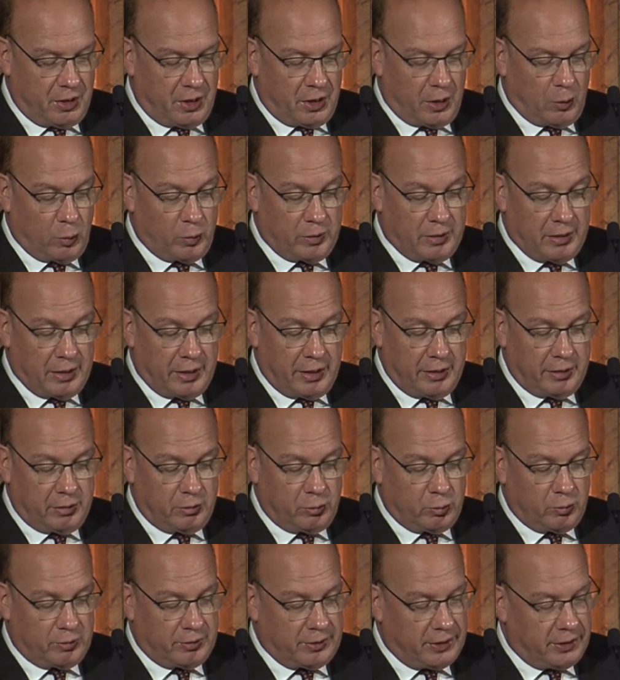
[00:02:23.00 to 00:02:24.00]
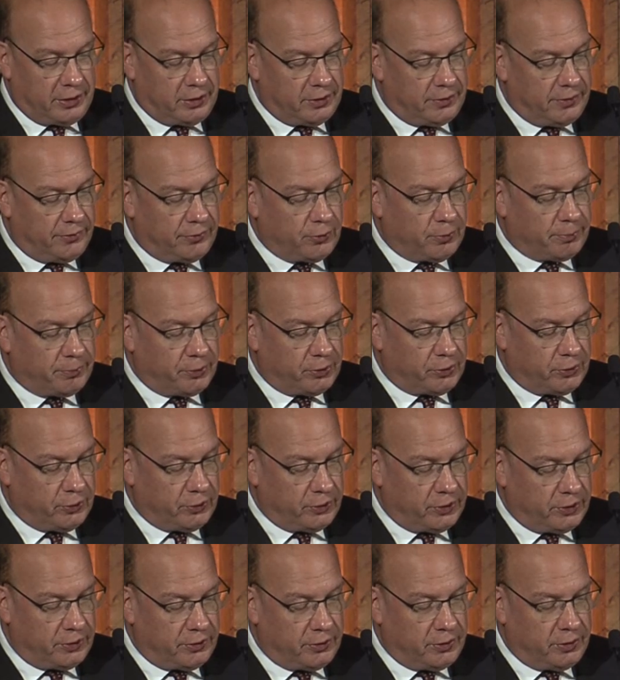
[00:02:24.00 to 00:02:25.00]
I would like to take this
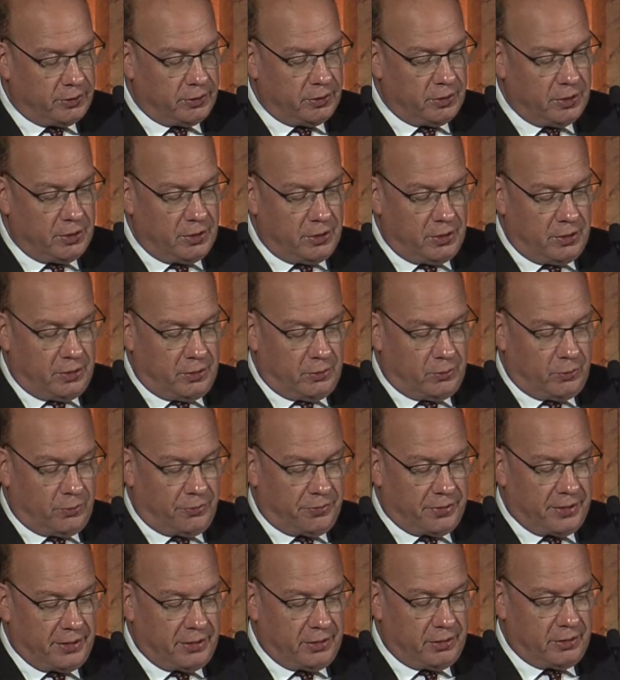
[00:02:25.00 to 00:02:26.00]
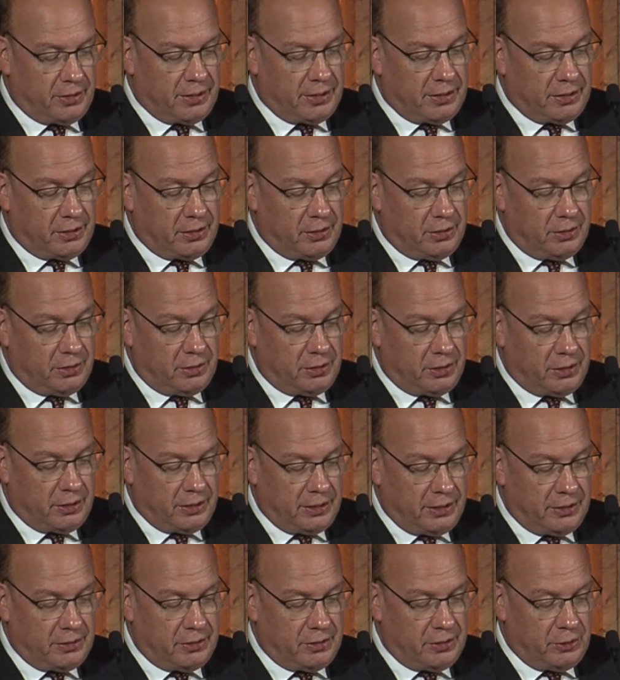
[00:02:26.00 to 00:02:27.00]
opportunity to thank
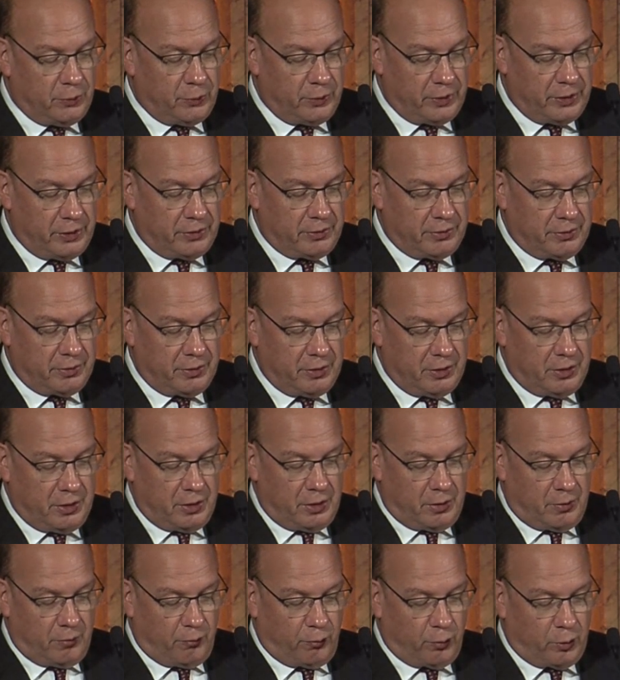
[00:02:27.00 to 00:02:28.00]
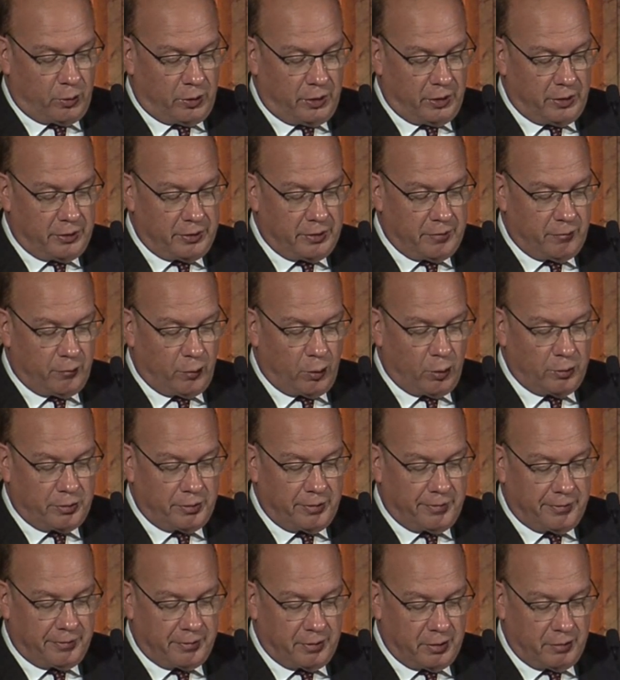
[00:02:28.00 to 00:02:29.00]
again Irid for her devoted
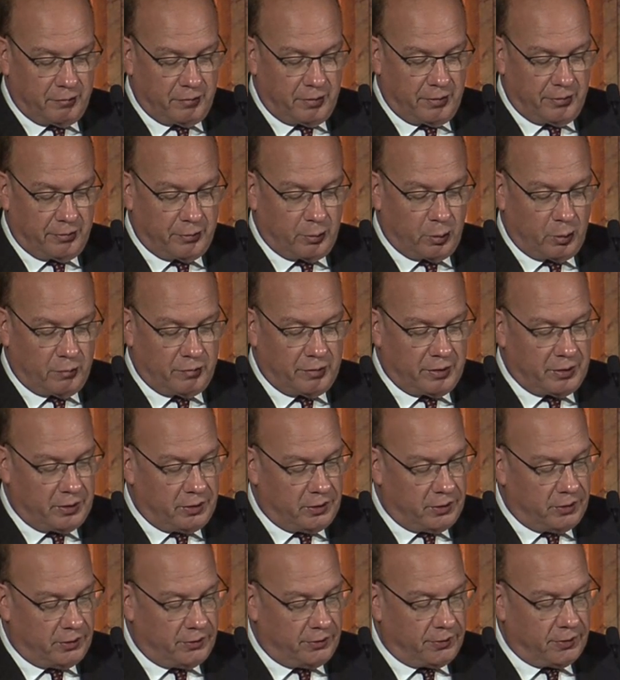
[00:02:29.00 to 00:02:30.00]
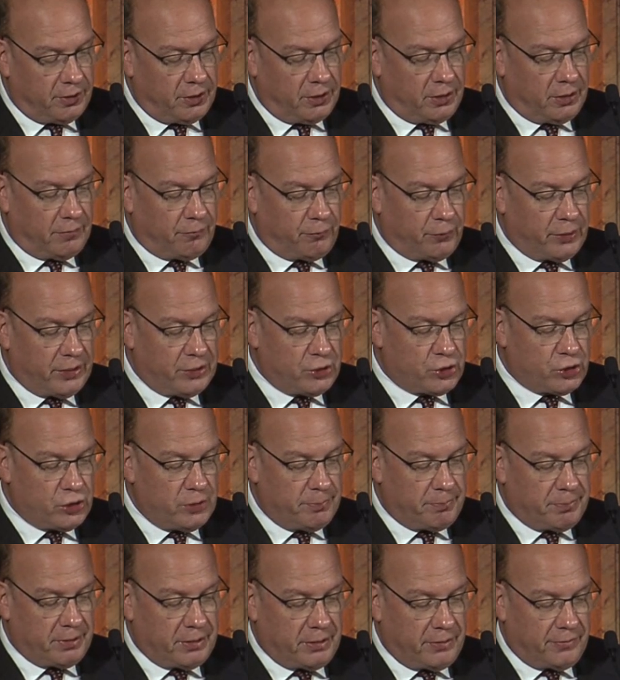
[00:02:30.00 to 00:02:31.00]
service over the years, her friendship
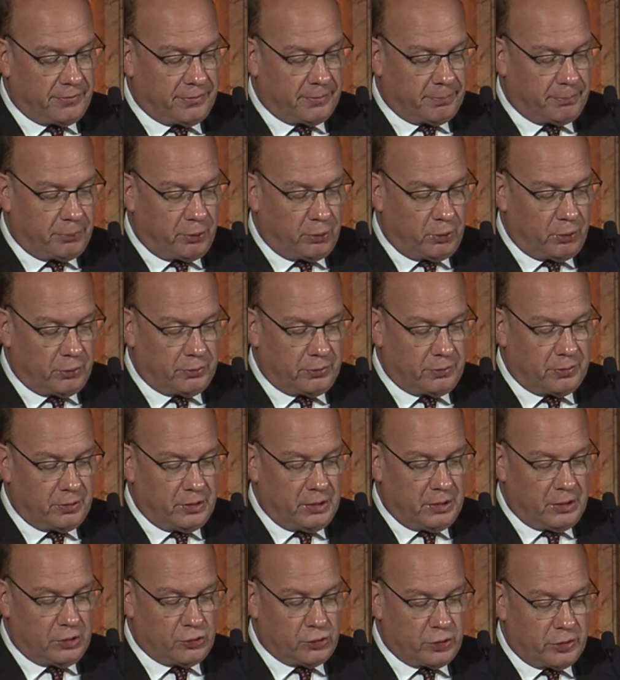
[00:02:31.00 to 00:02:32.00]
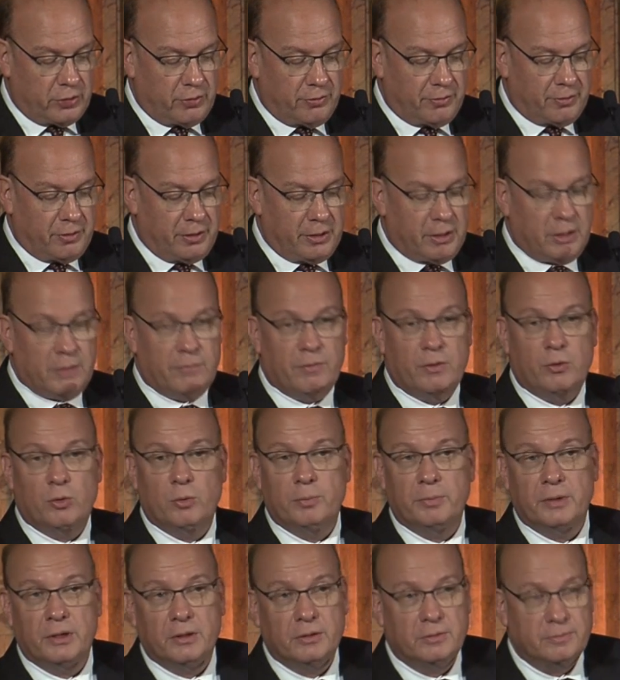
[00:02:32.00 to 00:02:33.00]
and support generously given to
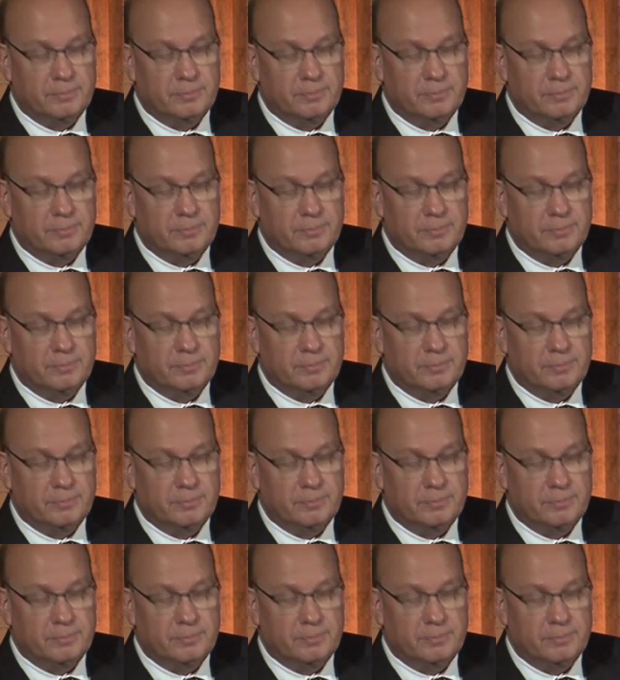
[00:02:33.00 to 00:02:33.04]
me.